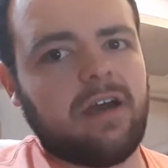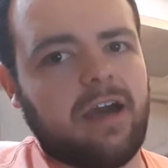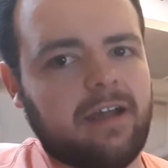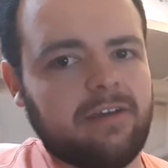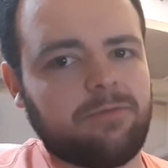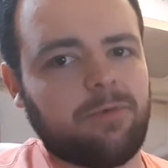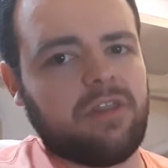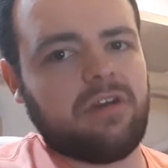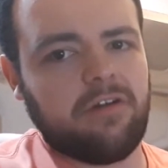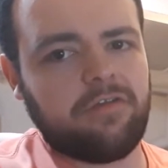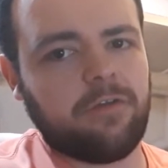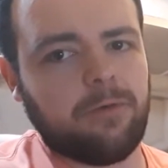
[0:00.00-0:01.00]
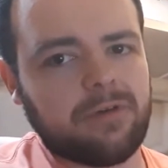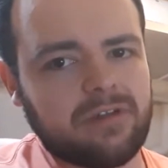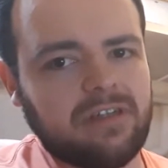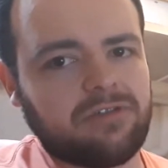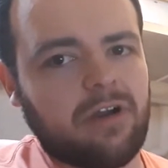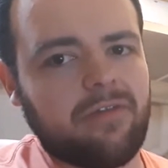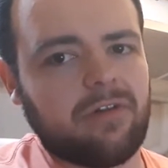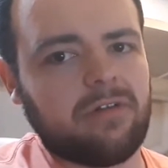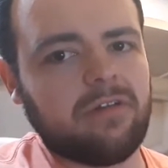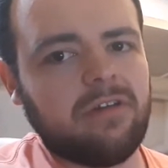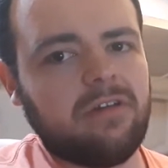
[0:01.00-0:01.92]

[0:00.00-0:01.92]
and with enough forward knee travel.